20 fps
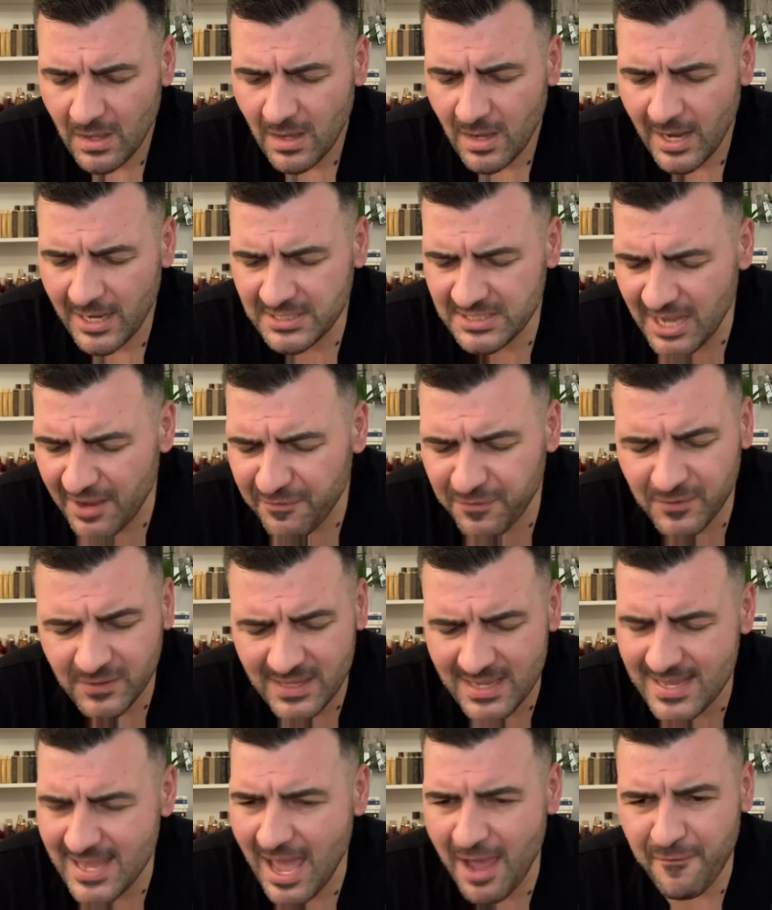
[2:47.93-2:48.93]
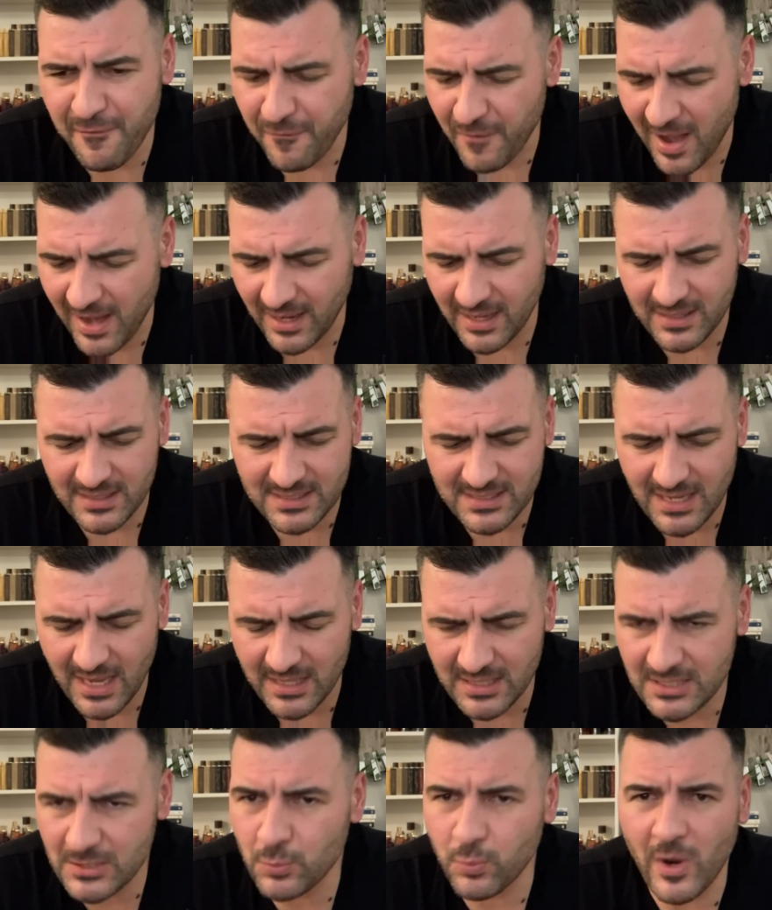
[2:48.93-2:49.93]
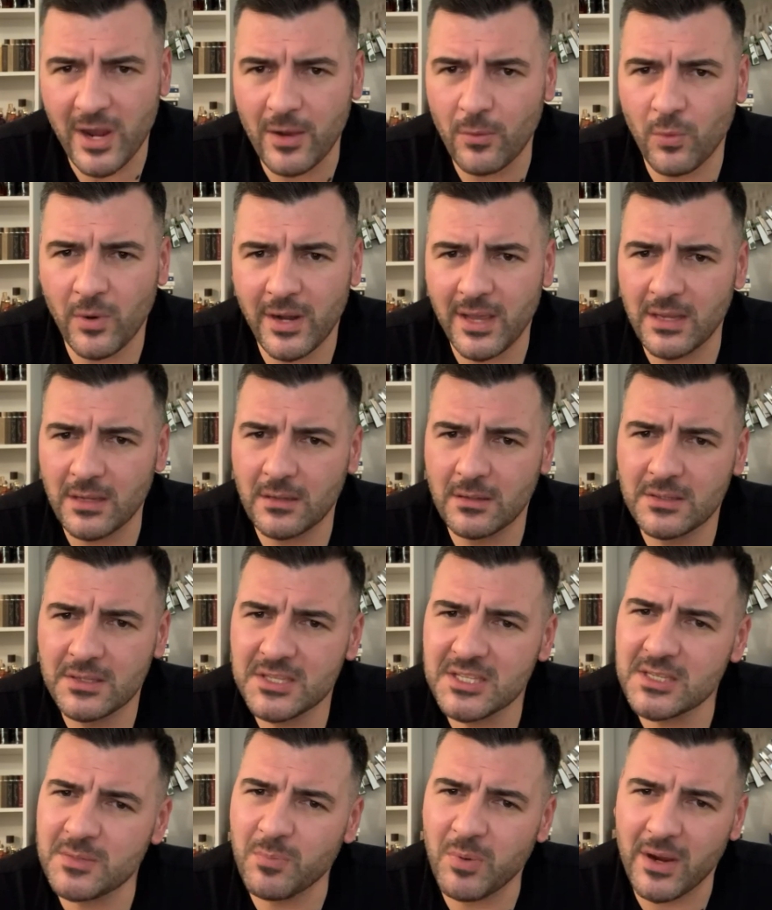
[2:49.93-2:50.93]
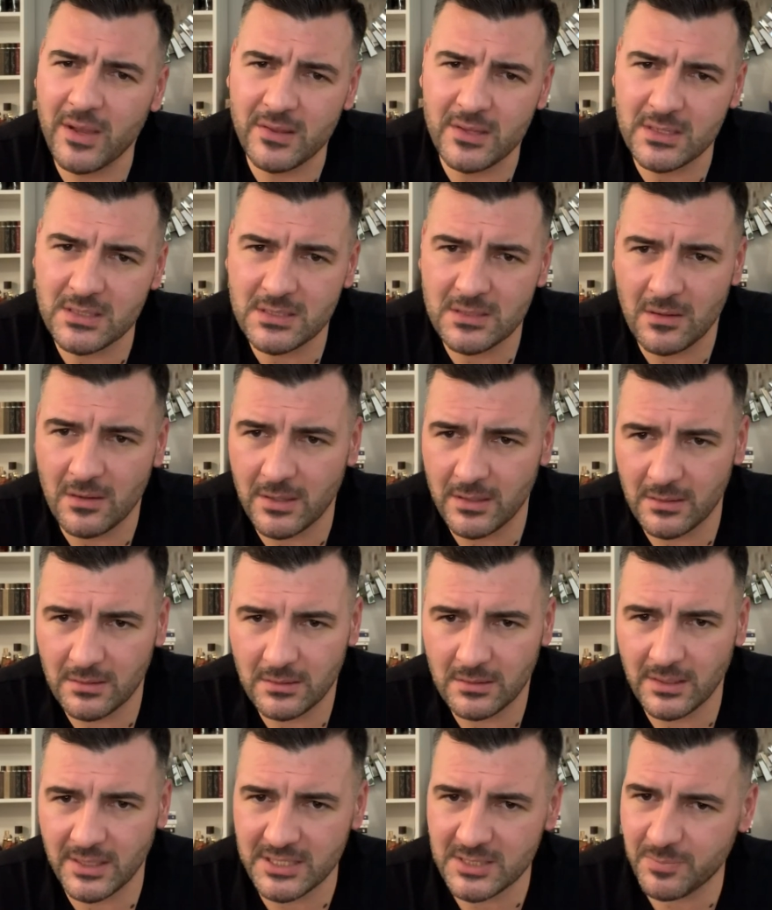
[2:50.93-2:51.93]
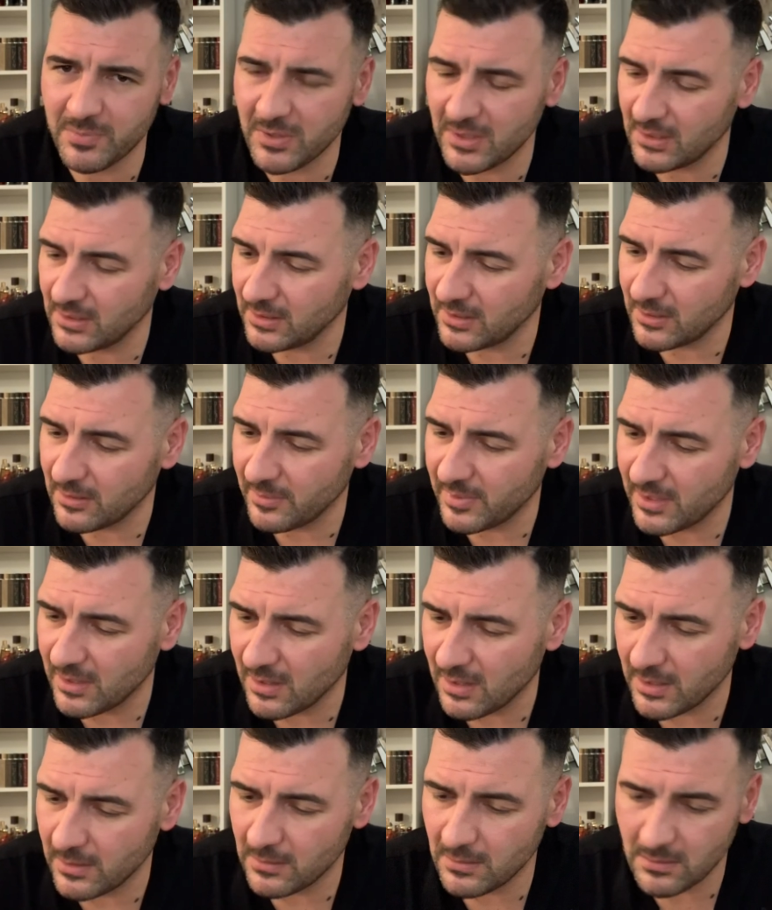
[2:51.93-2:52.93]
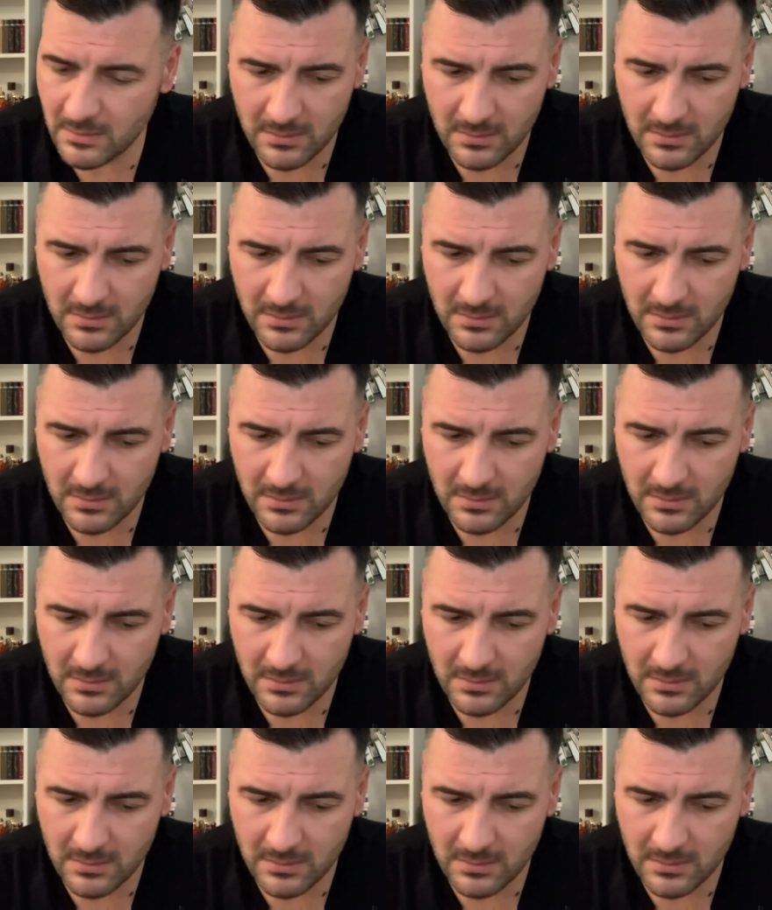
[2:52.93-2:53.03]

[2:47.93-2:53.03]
I definitely get frankincense right when I spray this on. Let's put a little bit on.